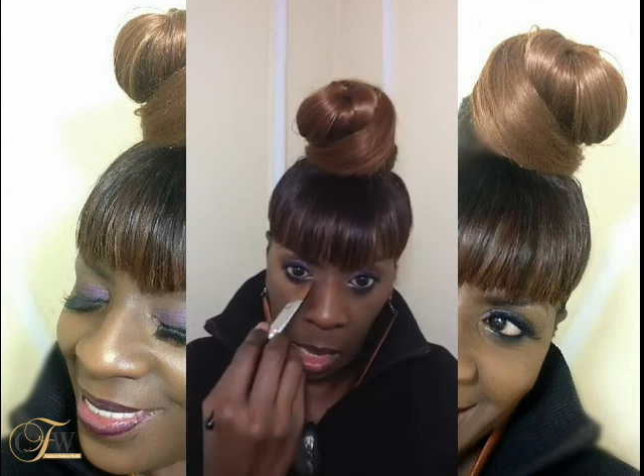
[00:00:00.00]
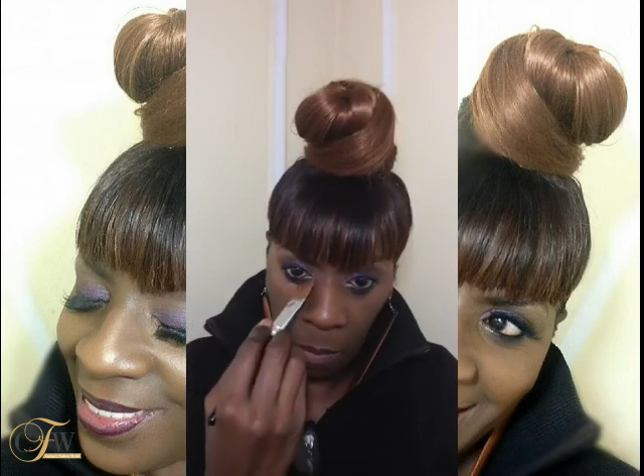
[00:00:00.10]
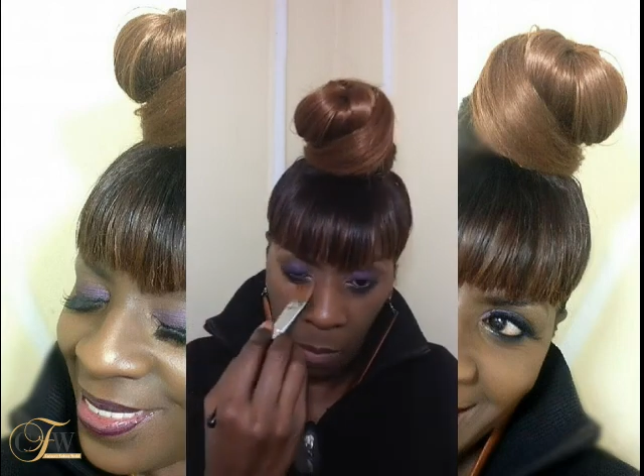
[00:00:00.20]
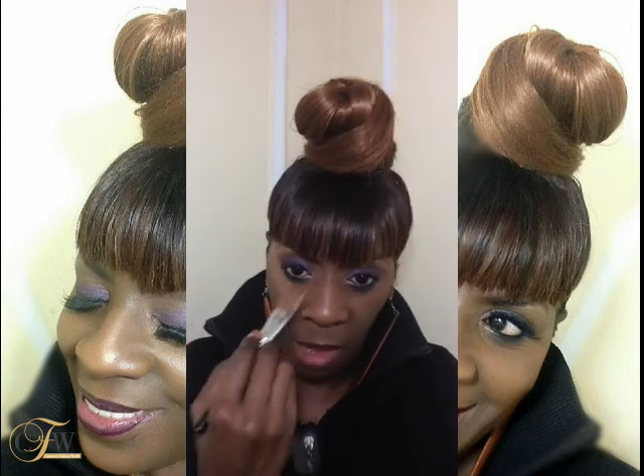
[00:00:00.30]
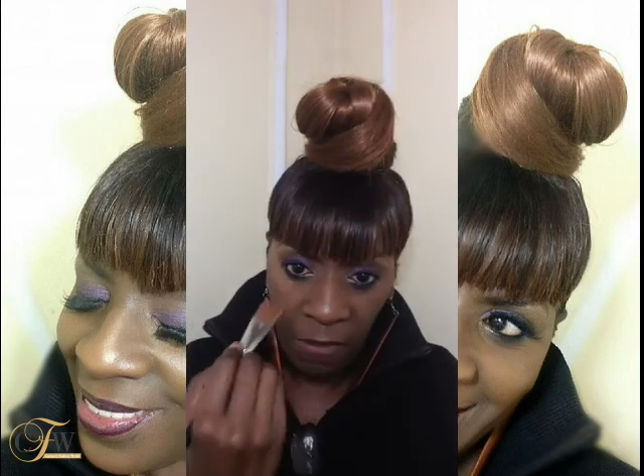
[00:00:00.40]

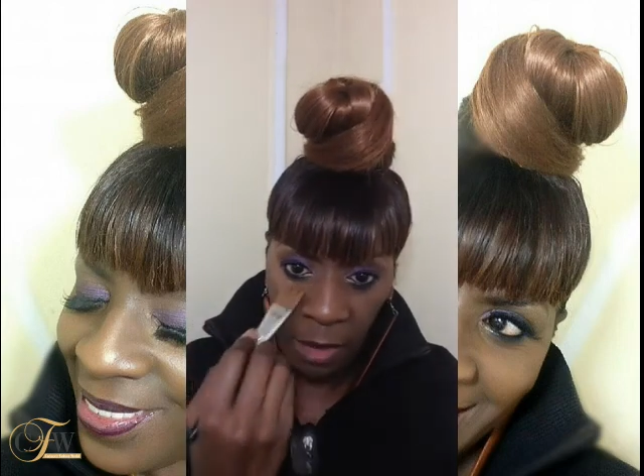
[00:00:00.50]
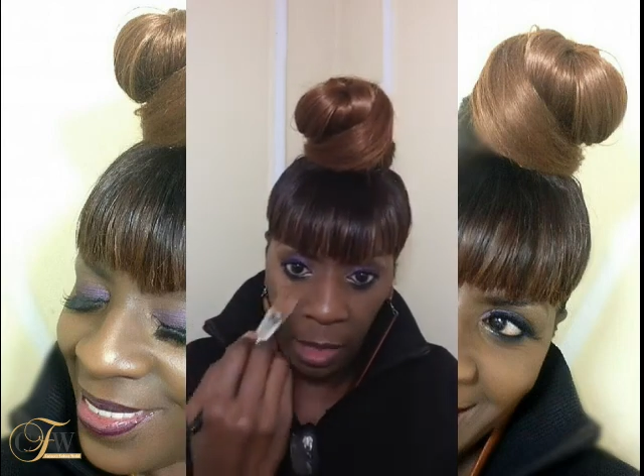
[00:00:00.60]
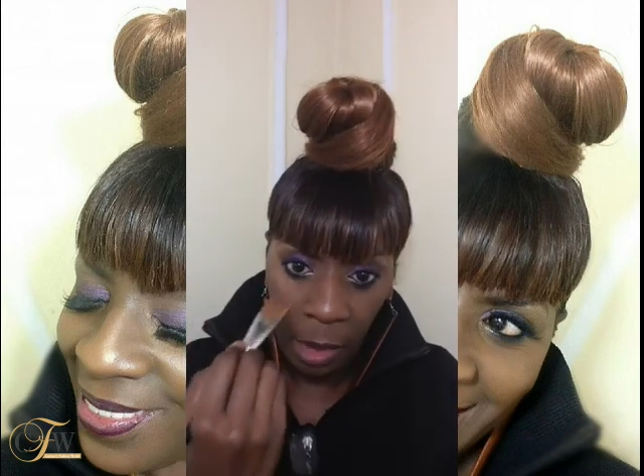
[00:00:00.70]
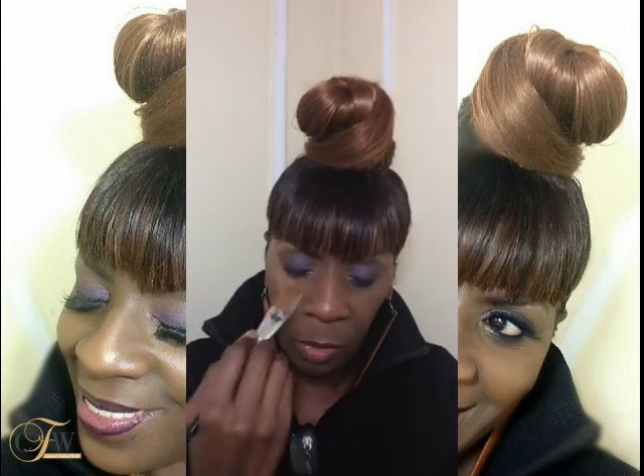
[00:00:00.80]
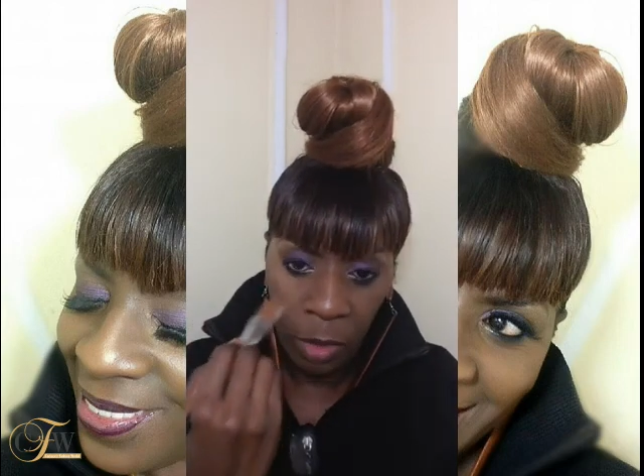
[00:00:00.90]
Matter of fact,
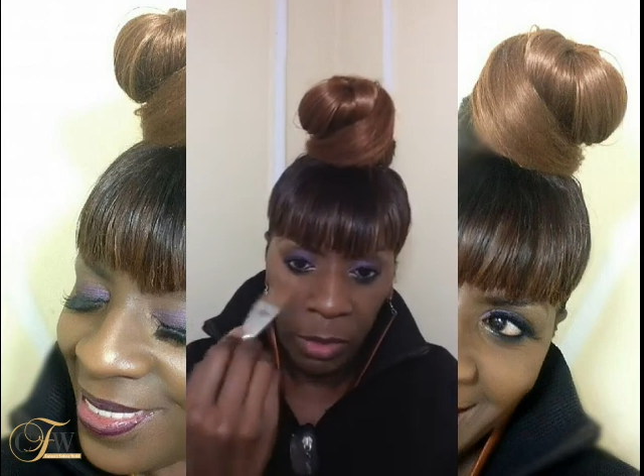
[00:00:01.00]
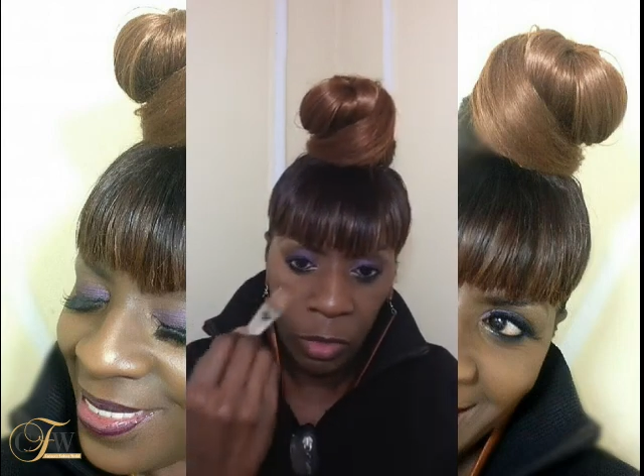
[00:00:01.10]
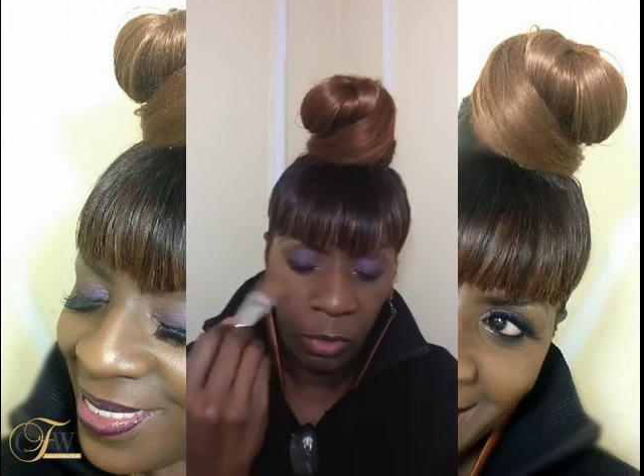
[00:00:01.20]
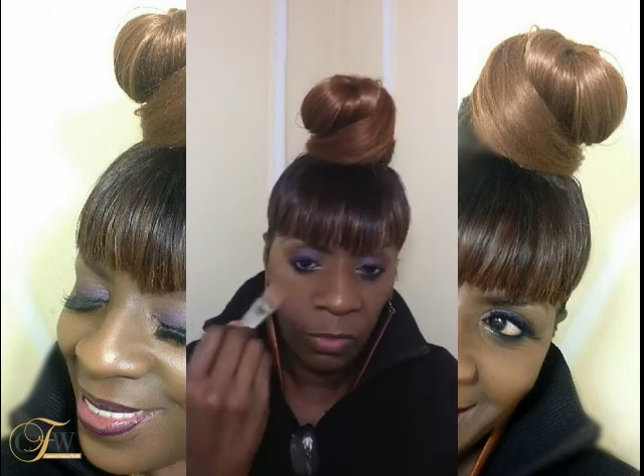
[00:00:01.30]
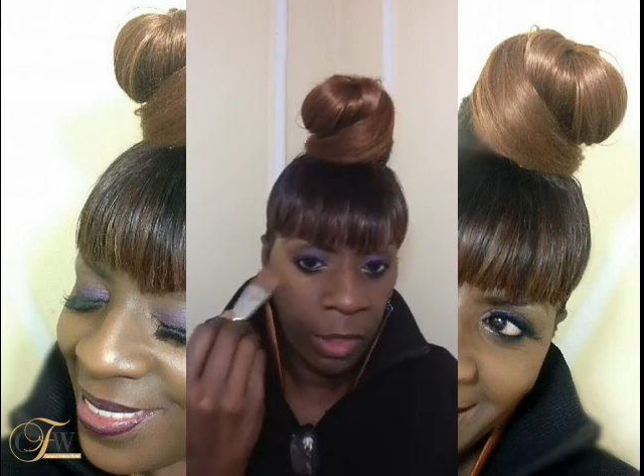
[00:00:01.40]
I'm going to be
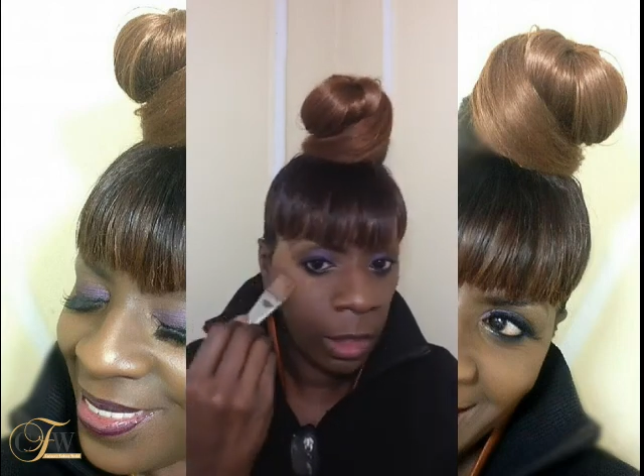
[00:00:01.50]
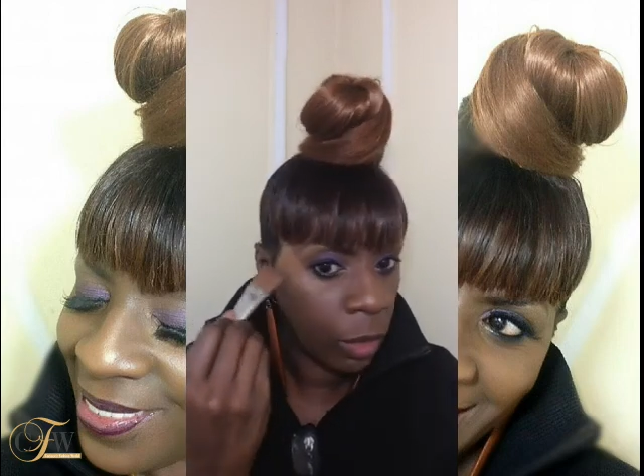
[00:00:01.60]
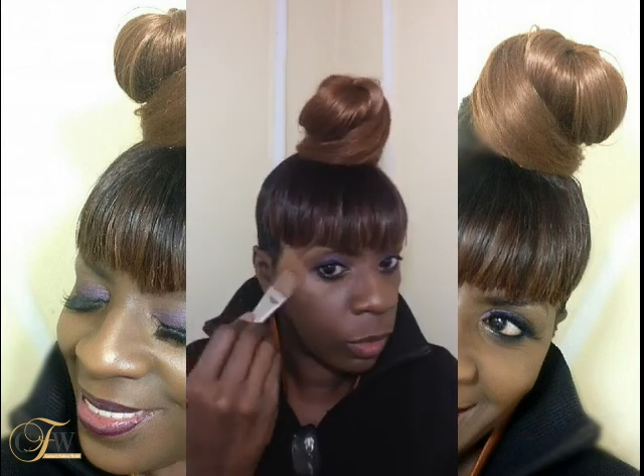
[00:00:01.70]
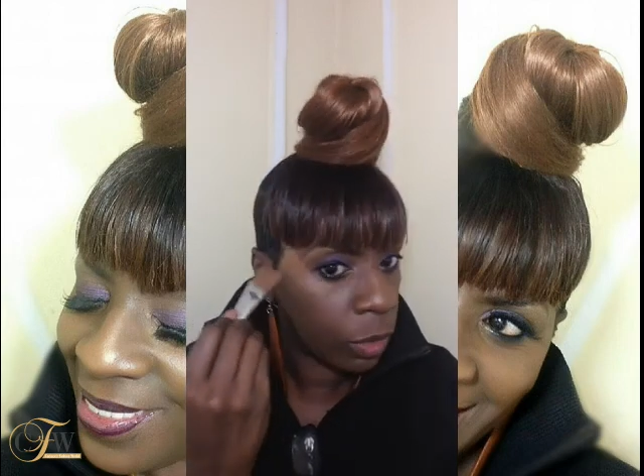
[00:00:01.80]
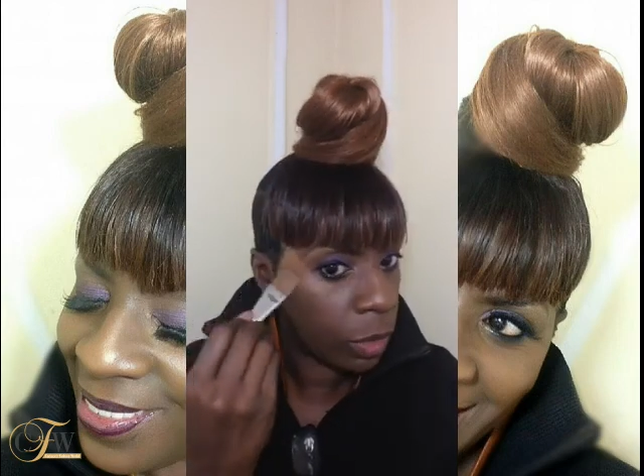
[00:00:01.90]
doing videos